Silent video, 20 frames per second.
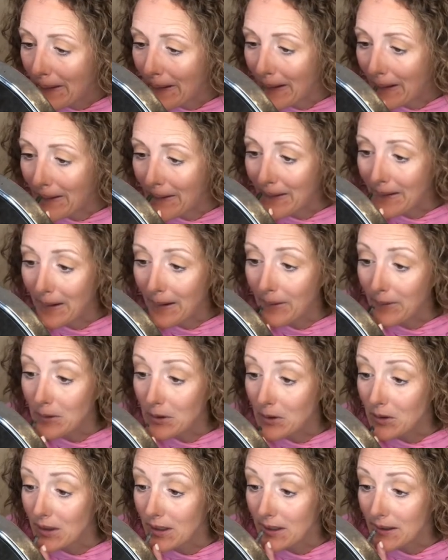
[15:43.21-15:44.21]
until
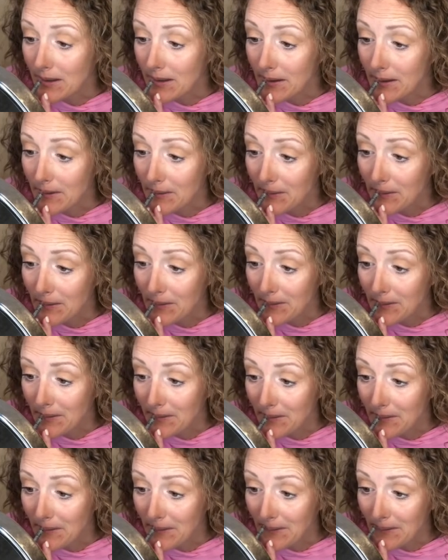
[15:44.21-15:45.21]
Younique introduces
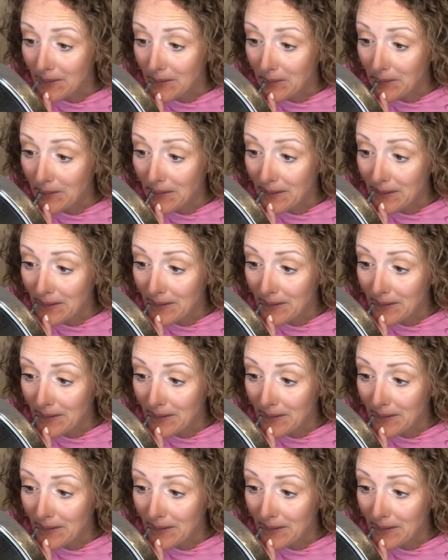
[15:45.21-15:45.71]
a new one,